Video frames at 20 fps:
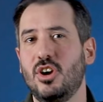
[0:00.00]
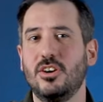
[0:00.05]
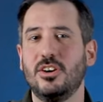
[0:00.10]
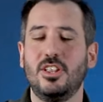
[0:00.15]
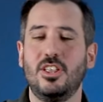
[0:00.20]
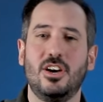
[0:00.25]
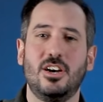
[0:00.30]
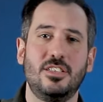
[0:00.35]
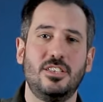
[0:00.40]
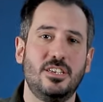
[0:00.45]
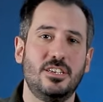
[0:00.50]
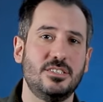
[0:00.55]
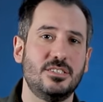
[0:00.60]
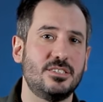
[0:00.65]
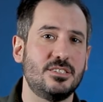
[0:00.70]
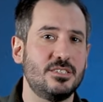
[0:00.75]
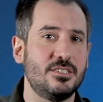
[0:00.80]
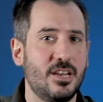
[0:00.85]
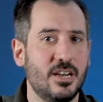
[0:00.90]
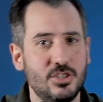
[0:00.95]
target
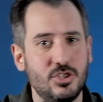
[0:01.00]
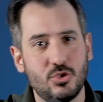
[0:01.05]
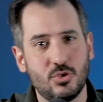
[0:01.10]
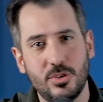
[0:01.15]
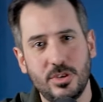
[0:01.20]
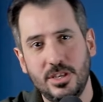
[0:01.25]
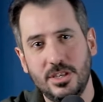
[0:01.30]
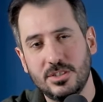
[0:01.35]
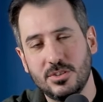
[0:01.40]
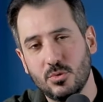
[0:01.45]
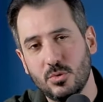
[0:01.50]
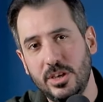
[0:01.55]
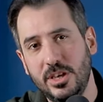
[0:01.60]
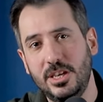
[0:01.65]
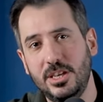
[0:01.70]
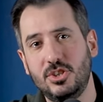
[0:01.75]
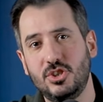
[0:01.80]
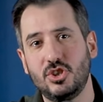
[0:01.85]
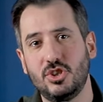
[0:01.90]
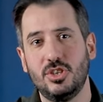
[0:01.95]
audience, countries,
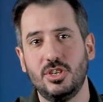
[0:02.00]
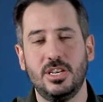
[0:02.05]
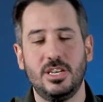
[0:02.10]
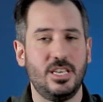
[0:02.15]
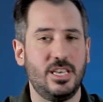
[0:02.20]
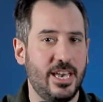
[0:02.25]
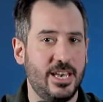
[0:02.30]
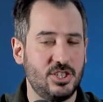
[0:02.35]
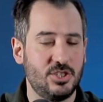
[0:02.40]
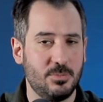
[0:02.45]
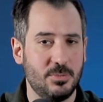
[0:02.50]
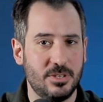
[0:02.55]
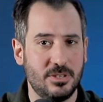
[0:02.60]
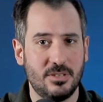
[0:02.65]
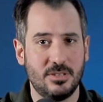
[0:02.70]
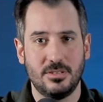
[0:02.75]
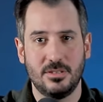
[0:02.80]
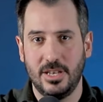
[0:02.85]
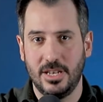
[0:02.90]
reach, engagement,